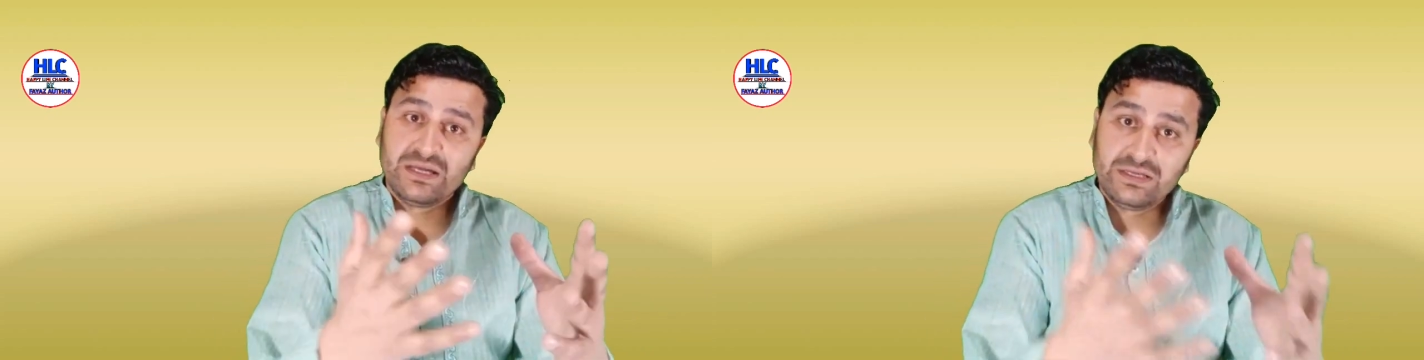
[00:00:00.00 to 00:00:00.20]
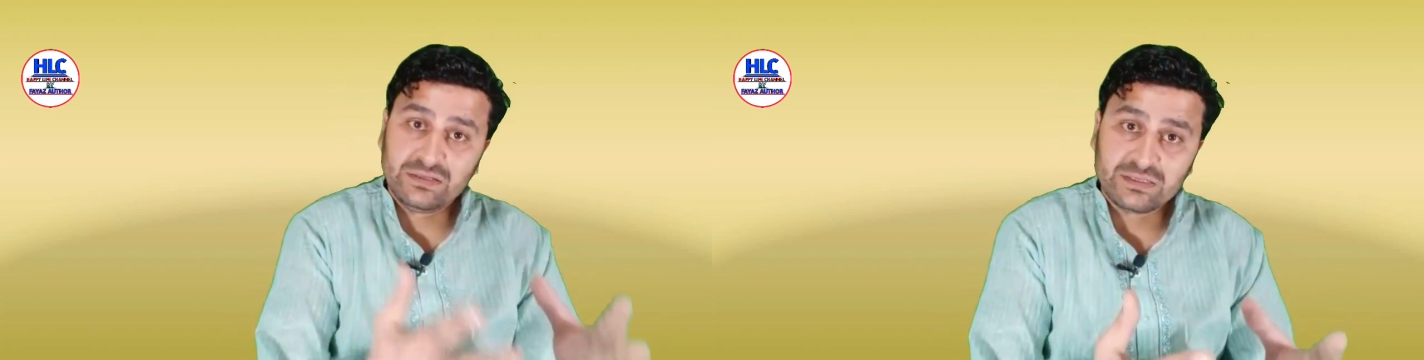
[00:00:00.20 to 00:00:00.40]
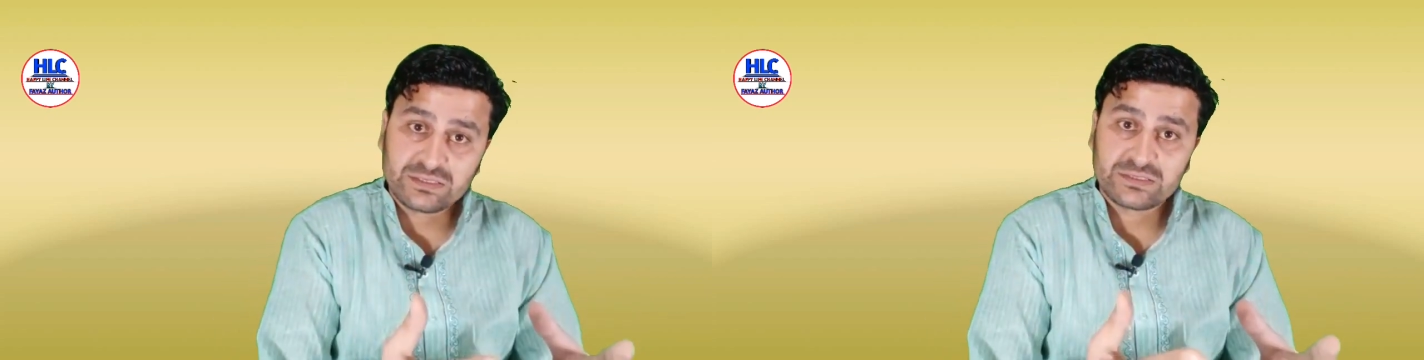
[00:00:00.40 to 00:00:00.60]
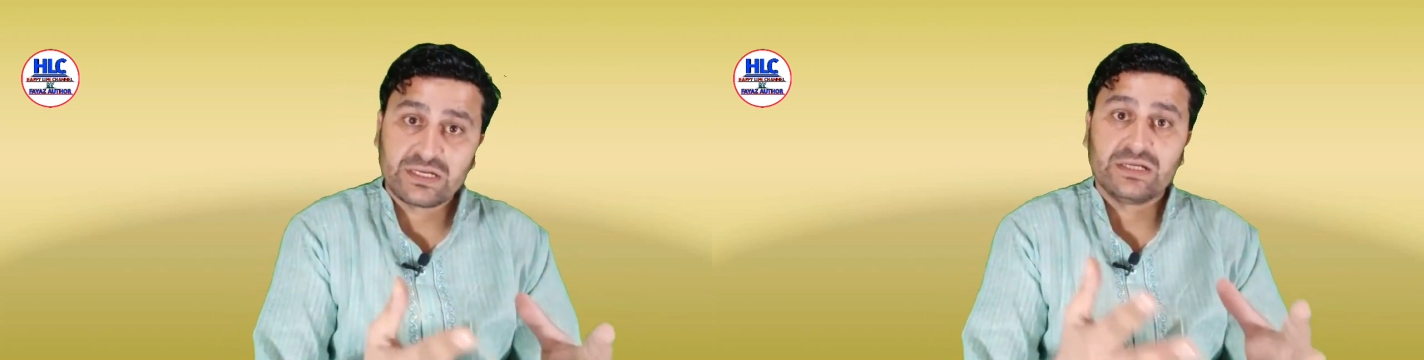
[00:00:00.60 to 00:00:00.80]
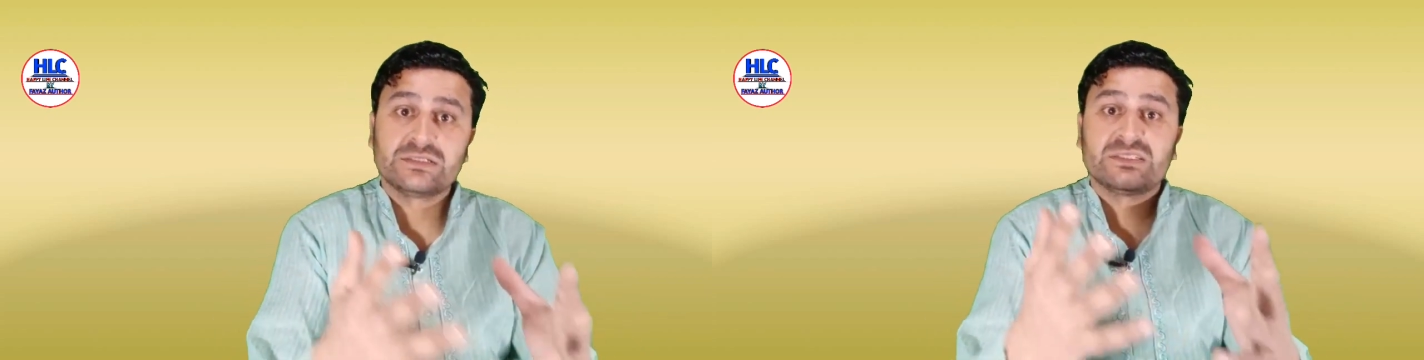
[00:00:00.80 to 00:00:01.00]
aerial
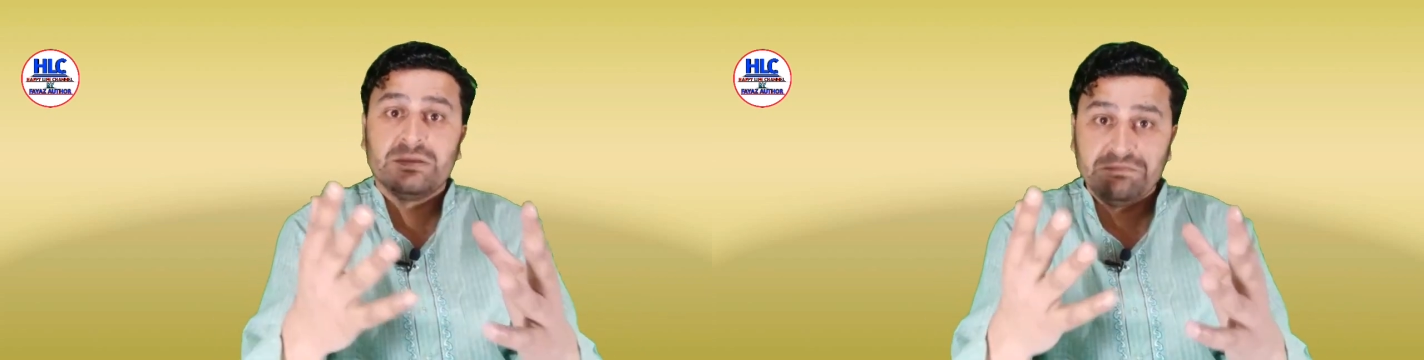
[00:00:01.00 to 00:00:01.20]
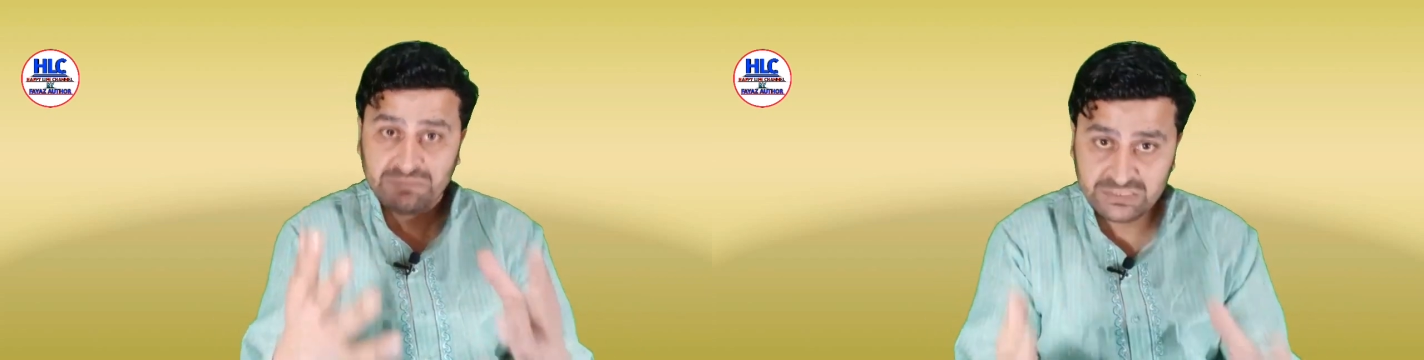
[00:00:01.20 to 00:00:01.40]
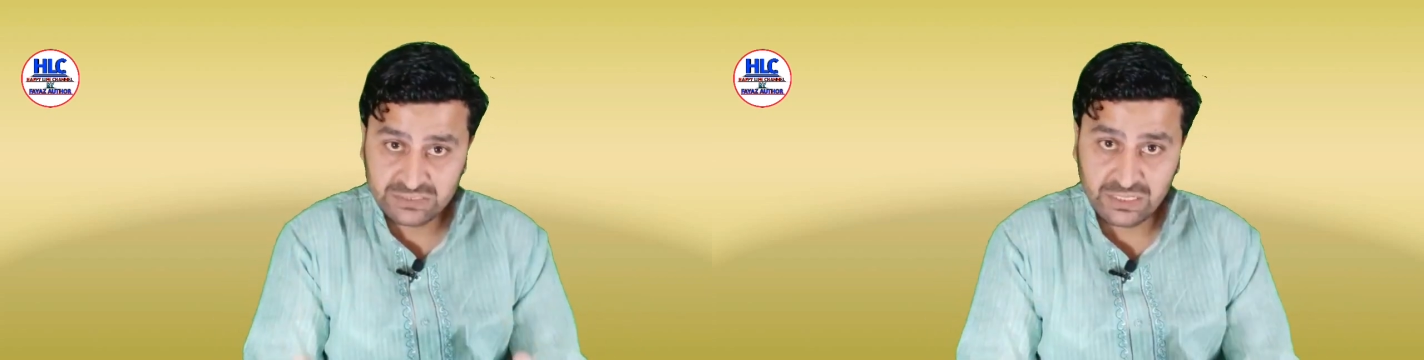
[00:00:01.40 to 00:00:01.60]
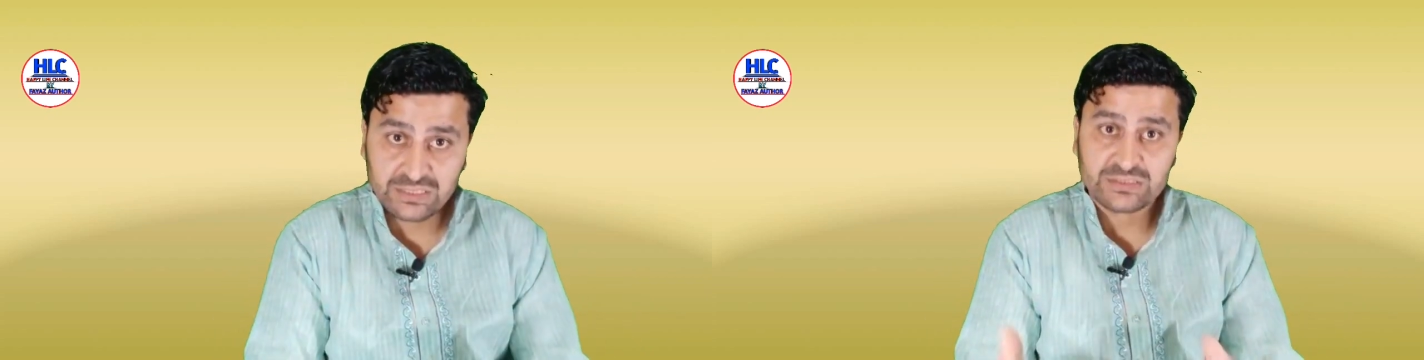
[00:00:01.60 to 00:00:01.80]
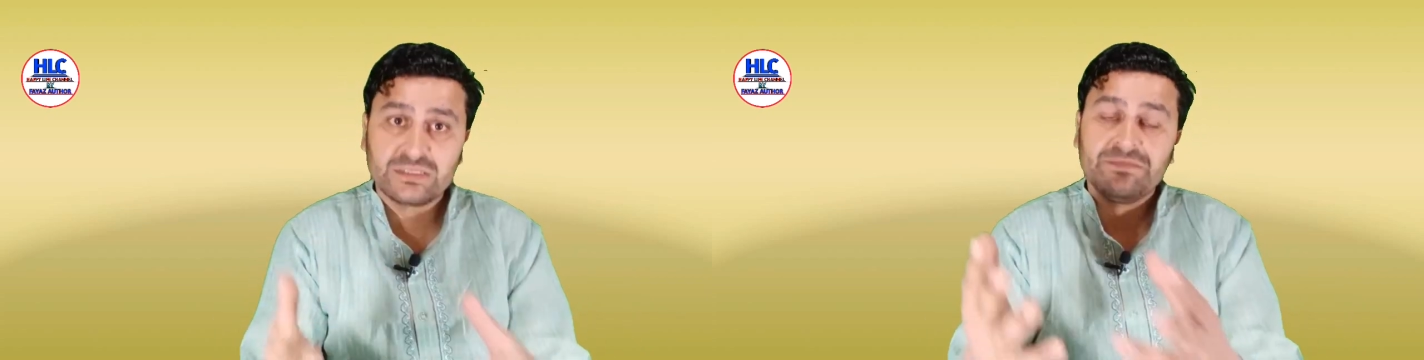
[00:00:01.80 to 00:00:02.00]
strikes,
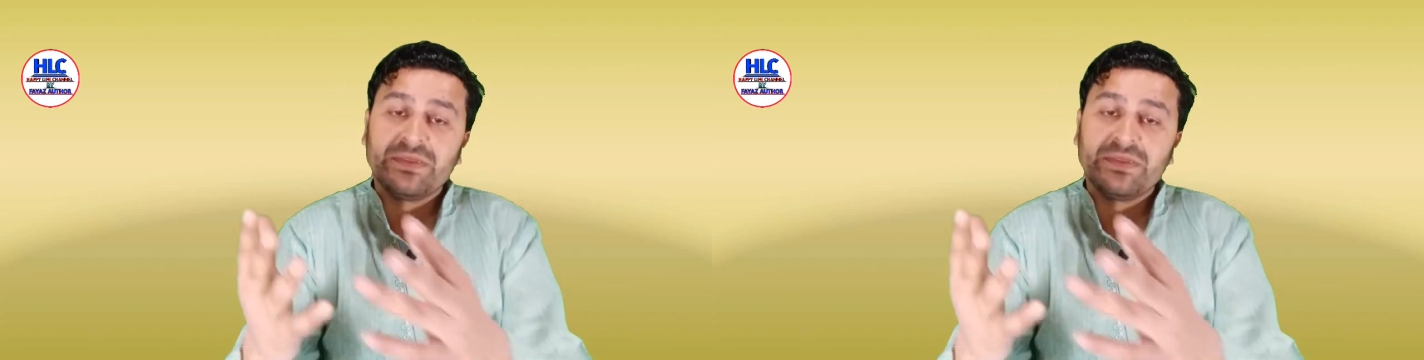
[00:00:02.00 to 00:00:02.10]
missiles,